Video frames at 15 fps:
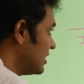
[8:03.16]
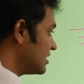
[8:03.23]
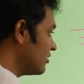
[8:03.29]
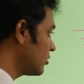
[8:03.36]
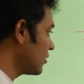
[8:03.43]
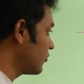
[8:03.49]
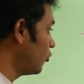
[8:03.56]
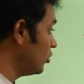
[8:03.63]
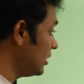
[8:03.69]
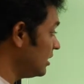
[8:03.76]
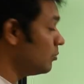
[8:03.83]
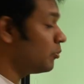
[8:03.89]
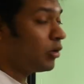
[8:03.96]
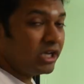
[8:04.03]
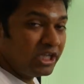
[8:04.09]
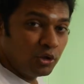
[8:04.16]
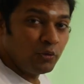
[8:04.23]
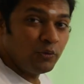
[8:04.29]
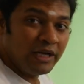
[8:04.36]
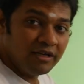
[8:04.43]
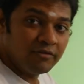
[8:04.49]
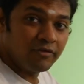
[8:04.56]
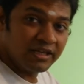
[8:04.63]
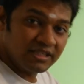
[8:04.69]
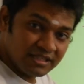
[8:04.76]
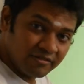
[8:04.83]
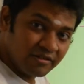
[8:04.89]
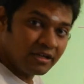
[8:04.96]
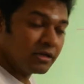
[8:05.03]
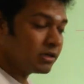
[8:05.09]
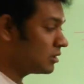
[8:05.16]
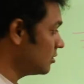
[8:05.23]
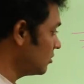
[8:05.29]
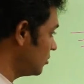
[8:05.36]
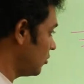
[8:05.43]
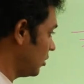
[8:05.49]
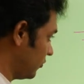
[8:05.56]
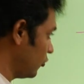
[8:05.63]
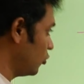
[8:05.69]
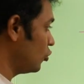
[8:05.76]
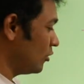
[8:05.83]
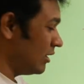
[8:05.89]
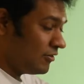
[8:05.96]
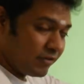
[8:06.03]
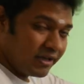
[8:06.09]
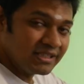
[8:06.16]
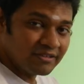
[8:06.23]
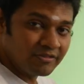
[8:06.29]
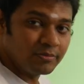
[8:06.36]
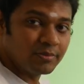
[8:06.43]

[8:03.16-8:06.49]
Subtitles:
7 or 14.2857 1 4 2 8 5 7